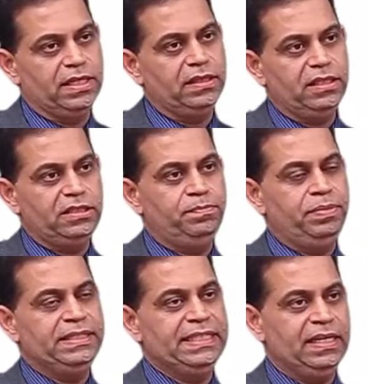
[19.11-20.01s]
And this
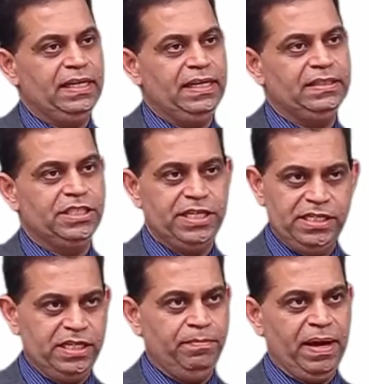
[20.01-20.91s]
basically is a
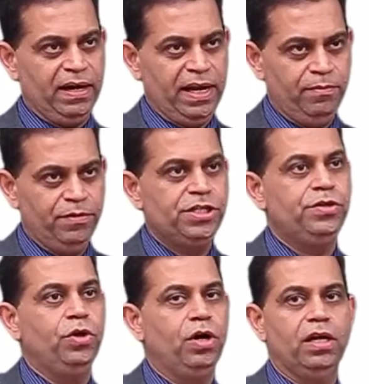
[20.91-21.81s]
changing paradigm which
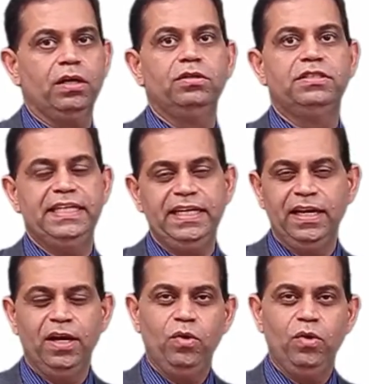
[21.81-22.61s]
you all are going to see,